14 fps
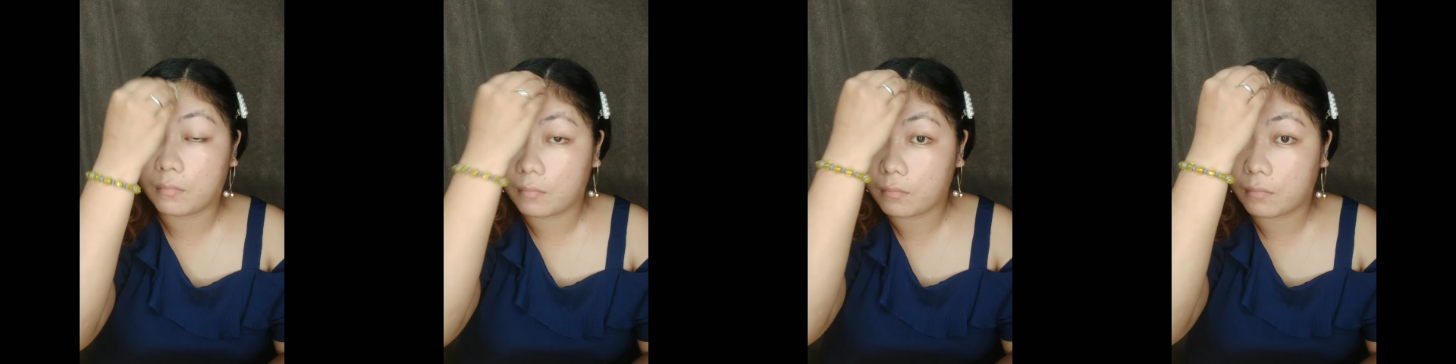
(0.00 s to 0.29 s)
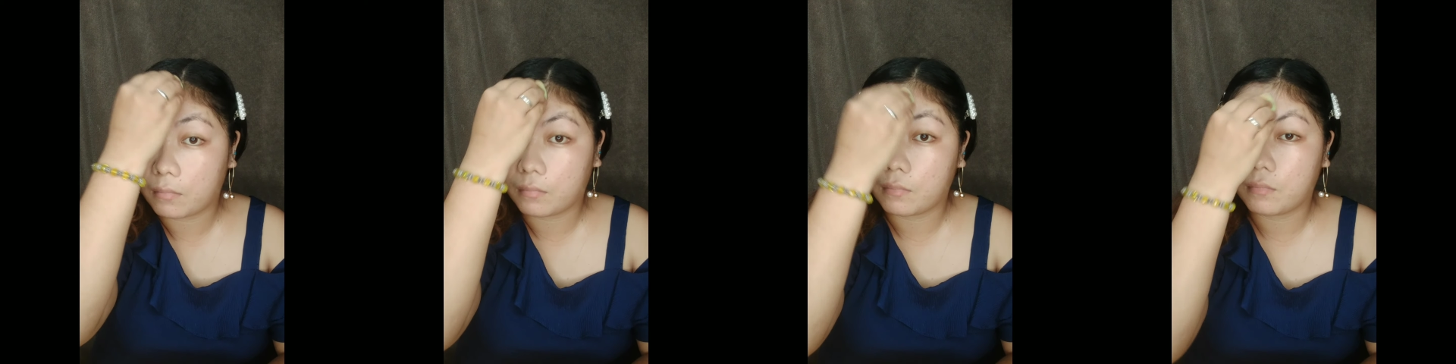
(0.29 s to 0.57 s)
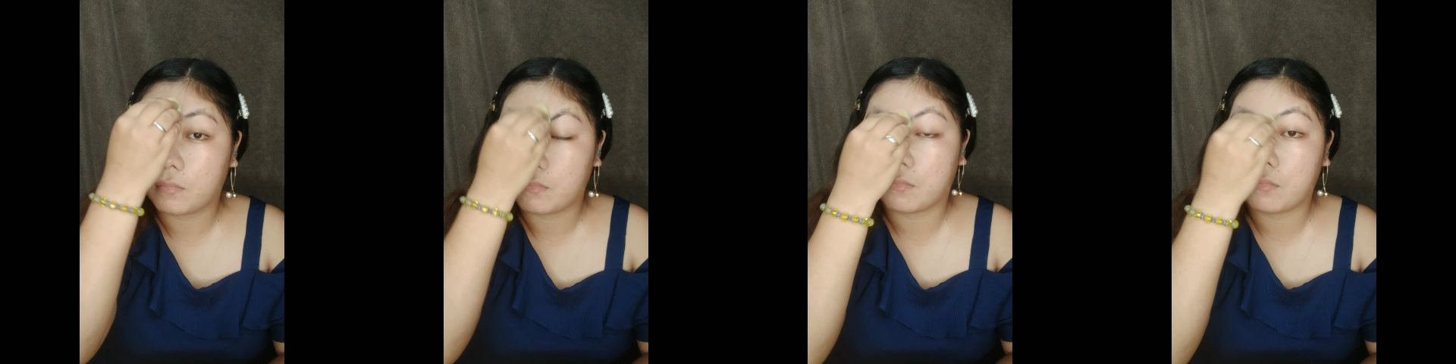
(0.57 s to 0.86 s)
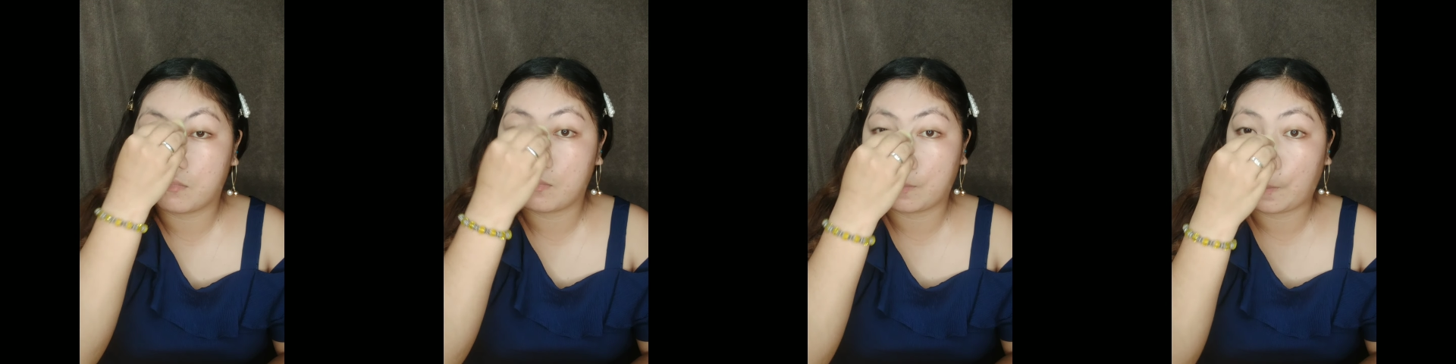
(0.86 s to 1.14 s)
Yung
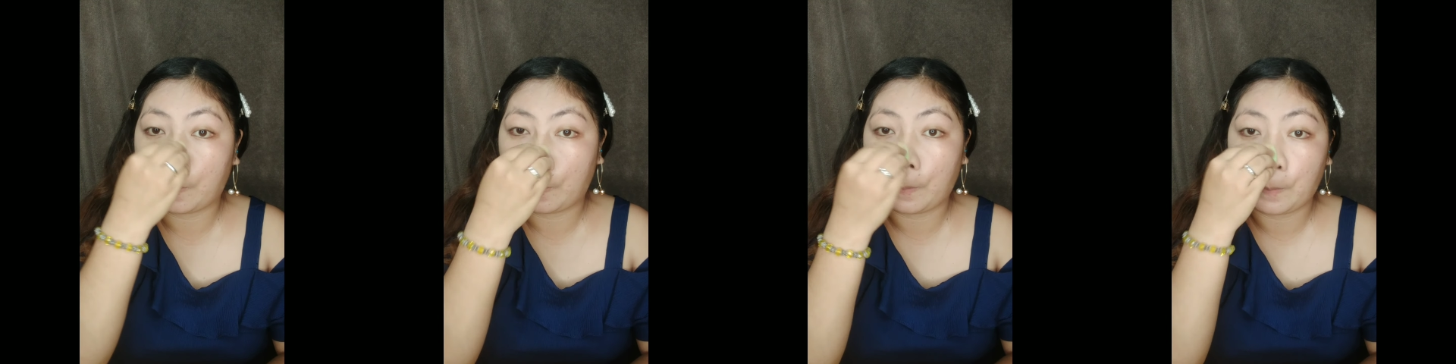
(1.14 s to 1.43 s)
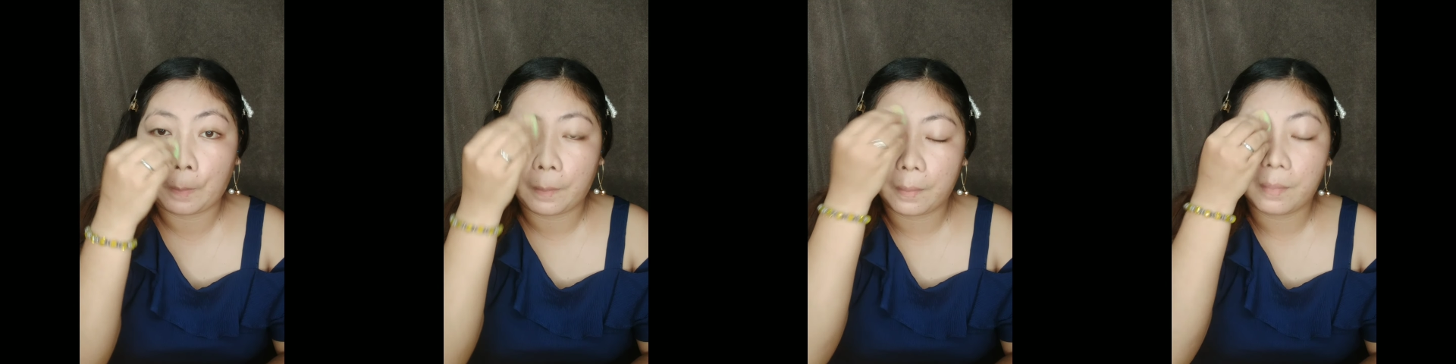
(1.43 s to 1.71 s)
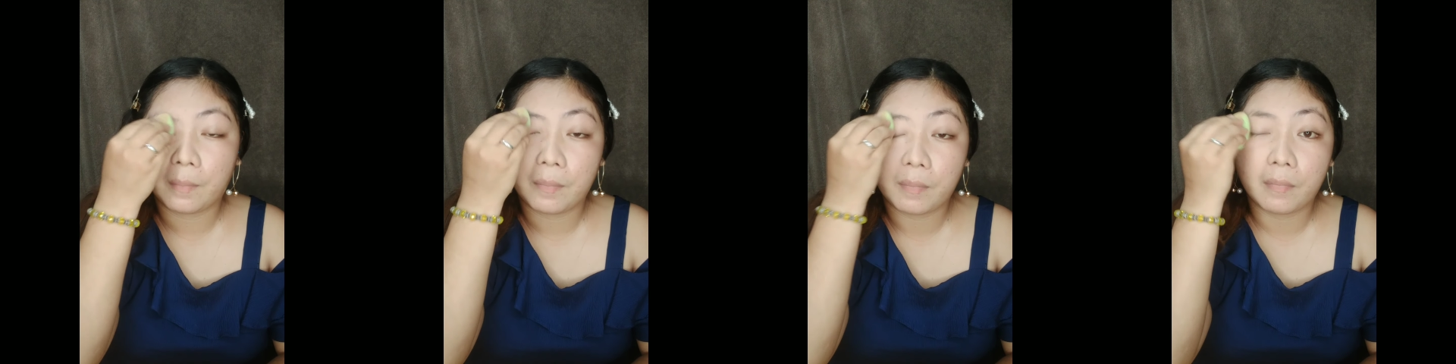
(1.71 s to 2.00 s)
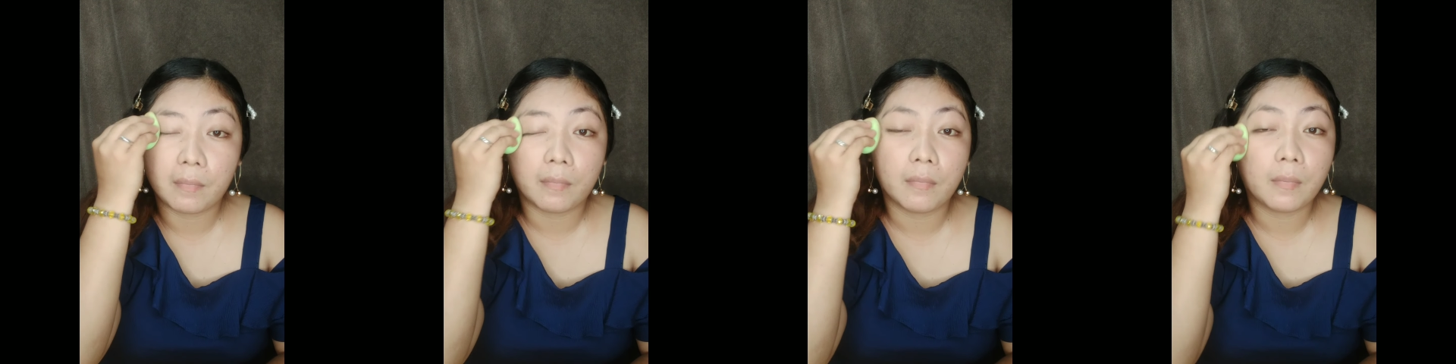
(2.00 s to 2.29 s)
Fit Me
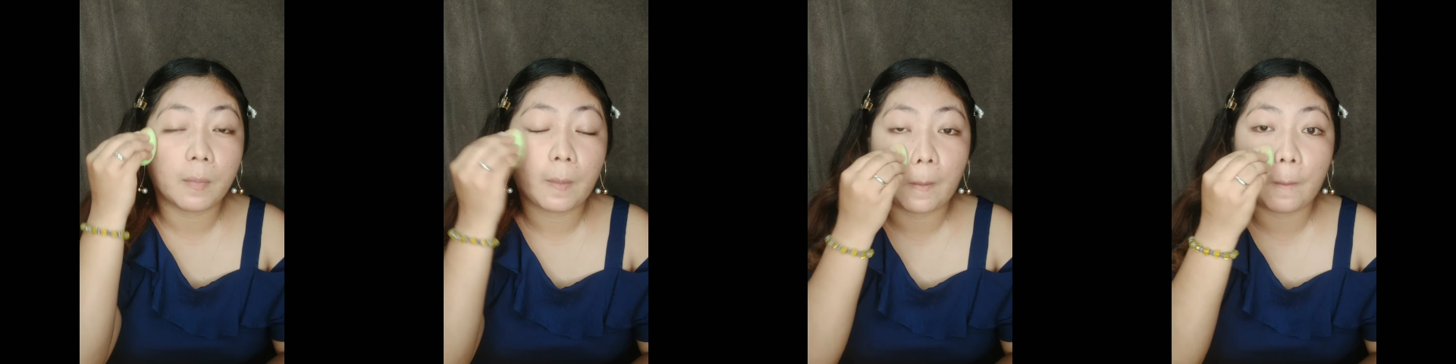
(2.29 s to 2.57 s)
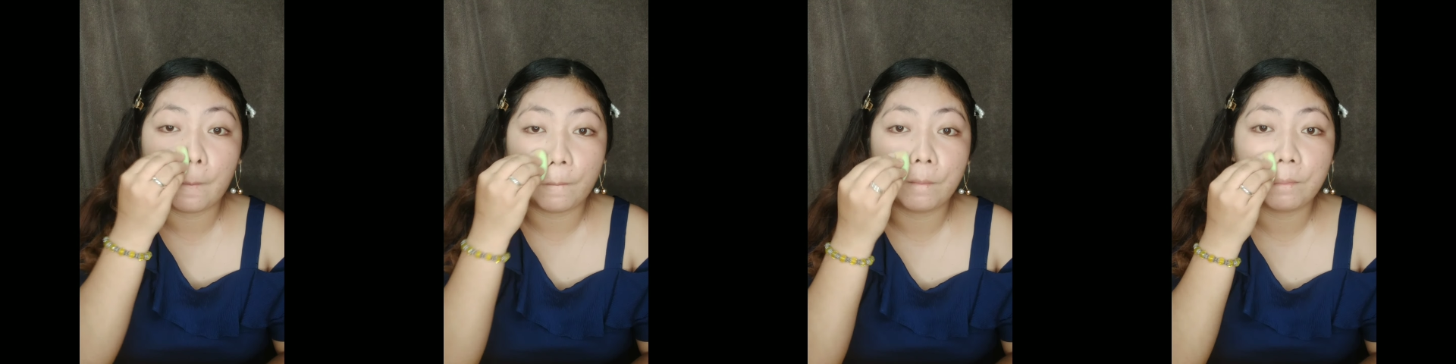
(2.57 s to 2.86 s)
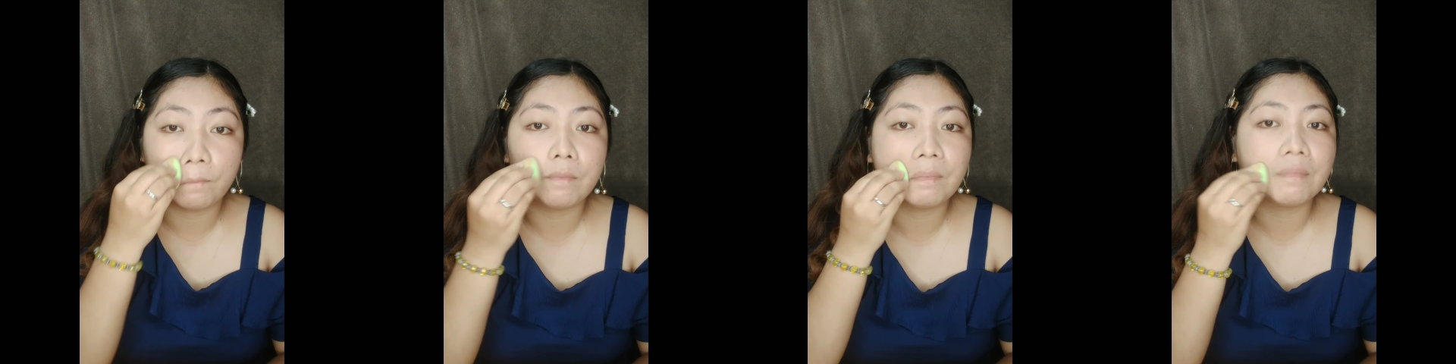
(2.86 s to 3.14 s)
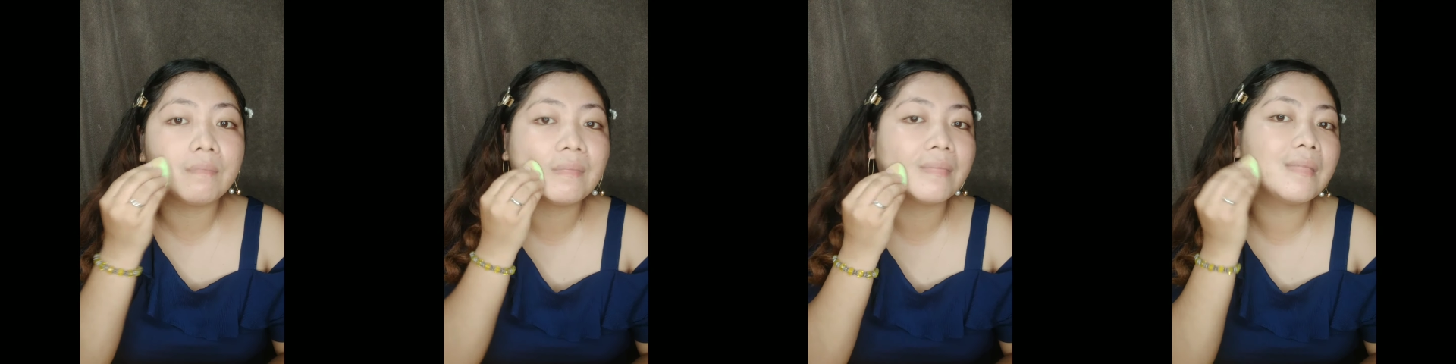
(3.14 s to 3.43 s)
foundation,
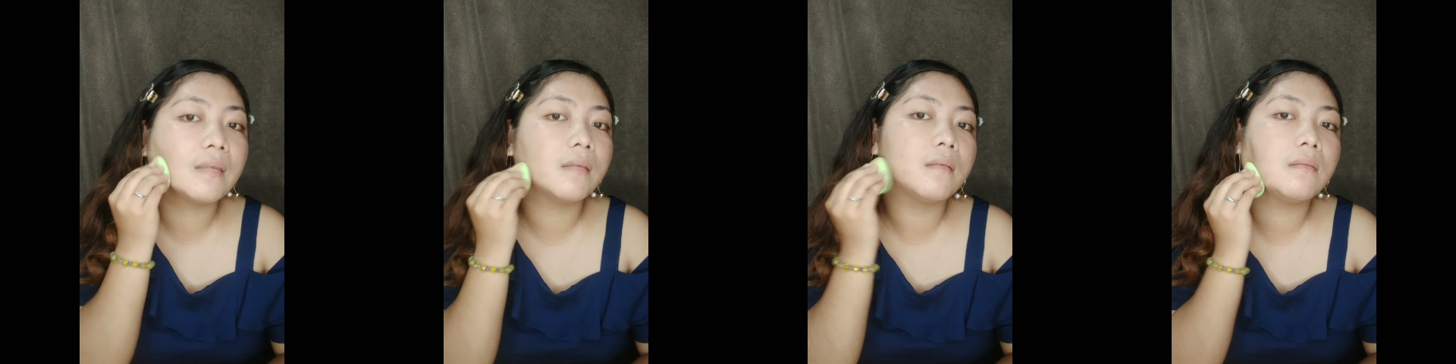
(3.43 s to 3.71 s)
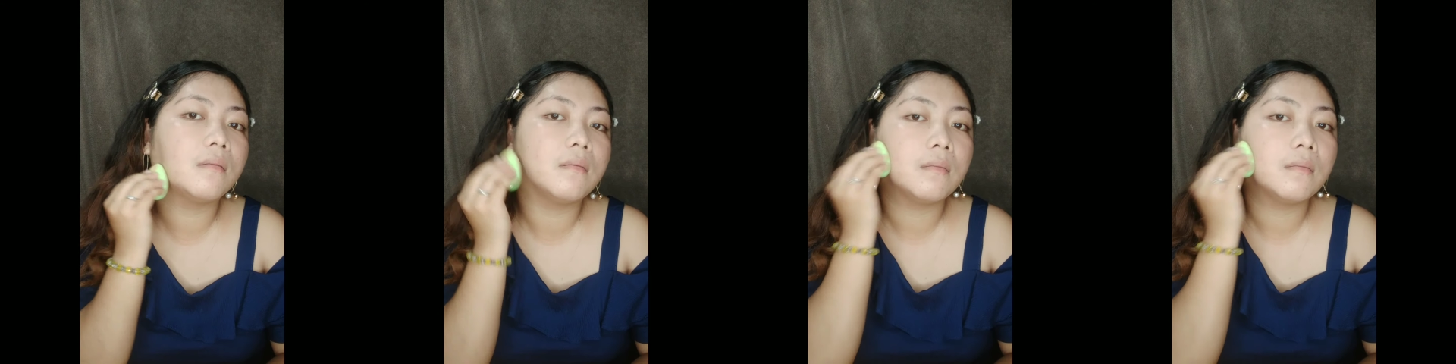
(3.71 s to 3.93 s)
guys,